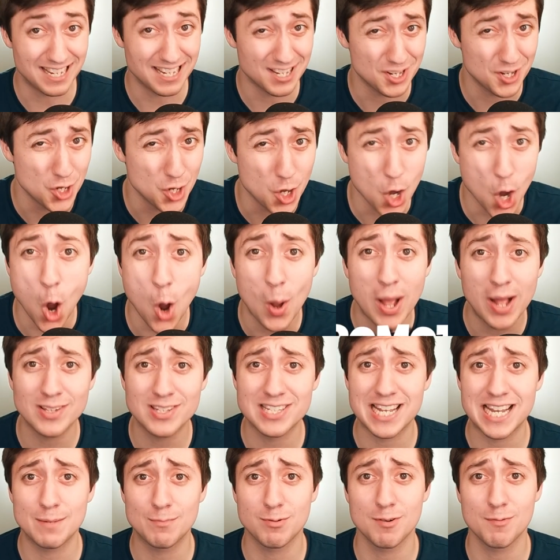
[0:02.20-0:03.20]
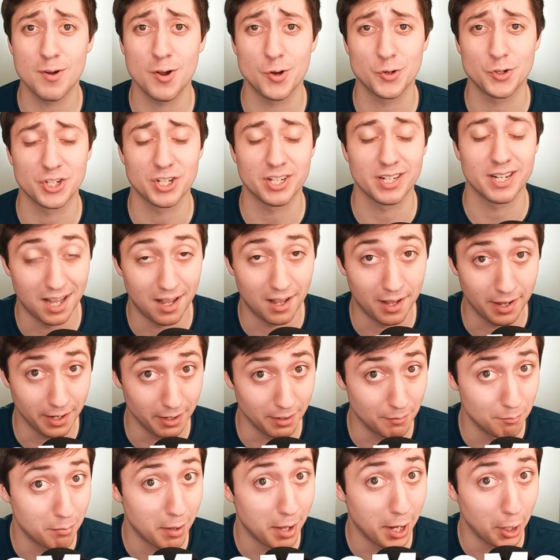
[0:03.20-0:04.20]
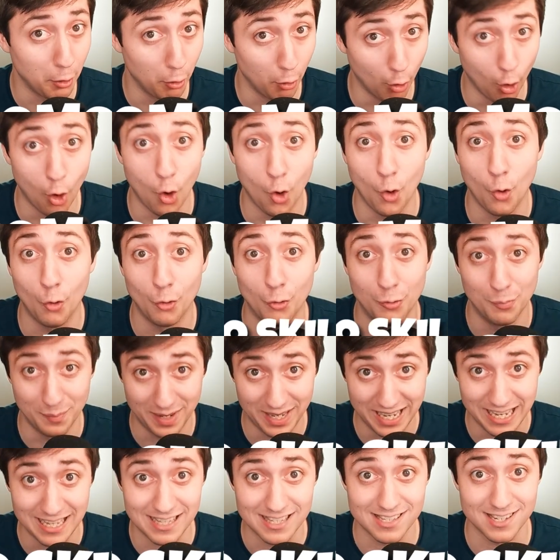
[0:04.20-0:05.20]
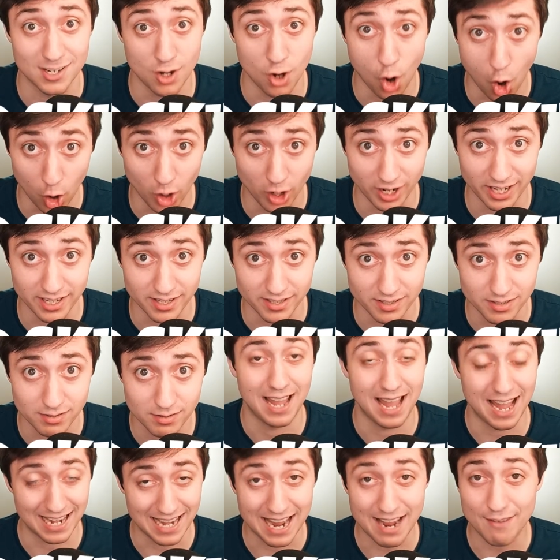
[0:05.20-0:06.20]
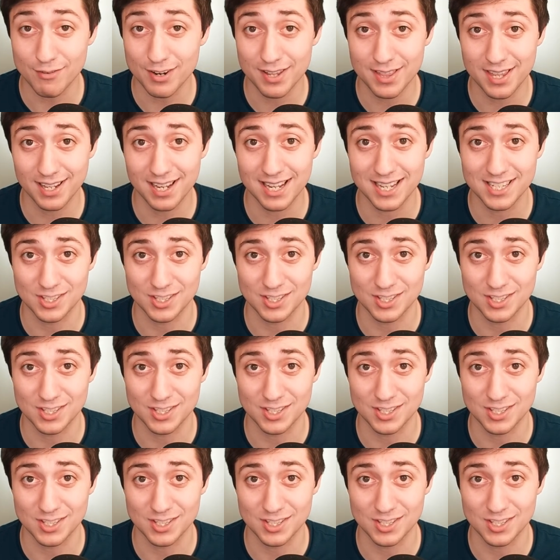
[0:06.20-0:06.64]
did no outside promotion, I am by no means an artist, and everything I